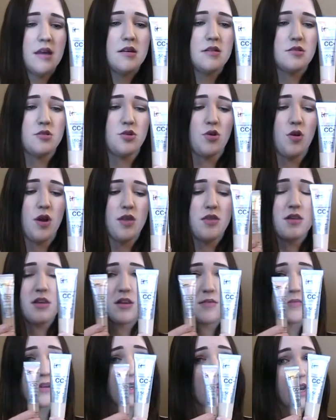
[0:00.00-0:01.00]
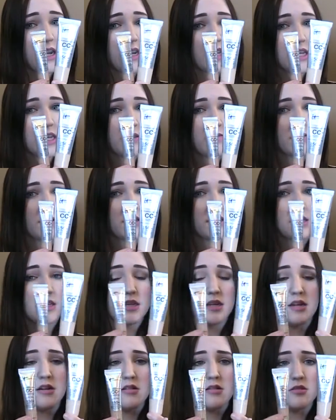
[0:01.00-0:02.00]
So I think I'm going to kind of keep this in
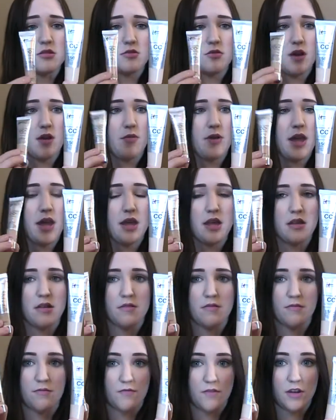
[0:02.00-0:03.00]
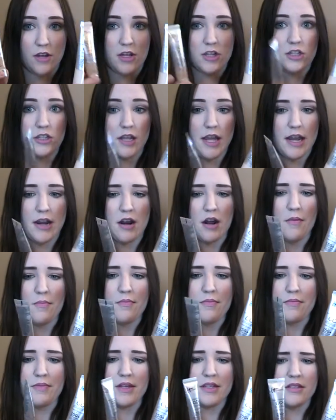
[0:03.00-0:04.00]
here so that way I can finish light up,
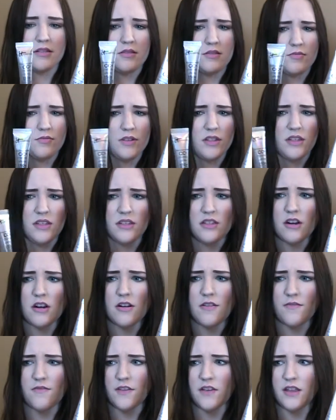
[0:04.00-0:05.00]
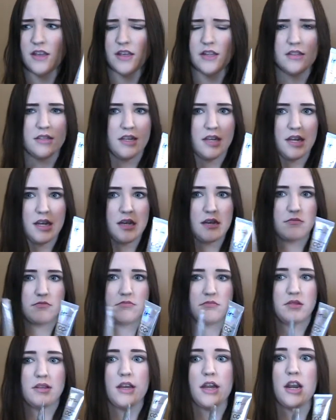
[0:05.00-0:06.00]
because it's really starting to feel like it's getting
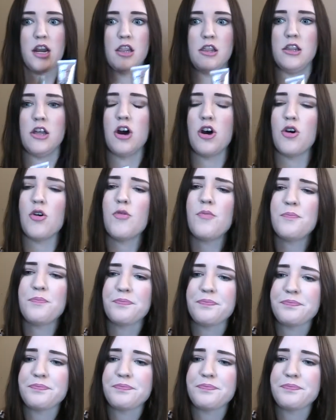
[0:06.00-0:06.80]
kind of low.